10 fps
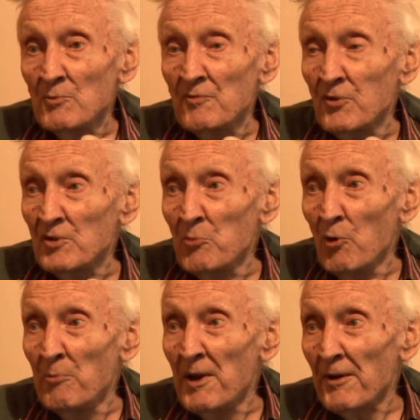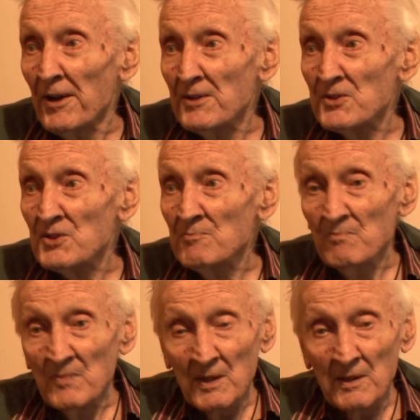full of ball bearings,
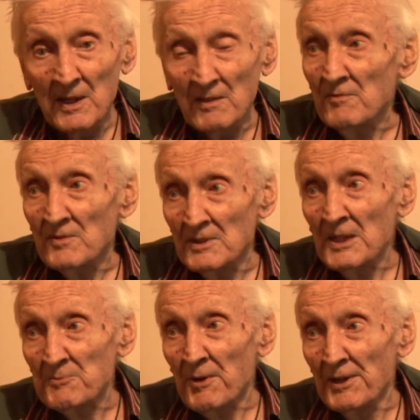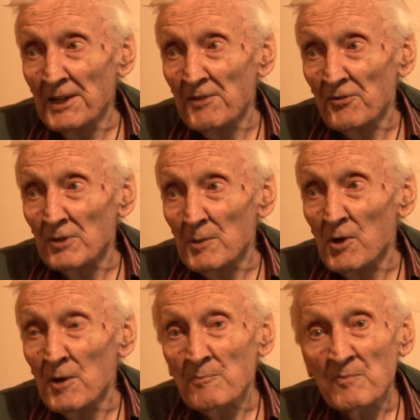and desperately lethal they were.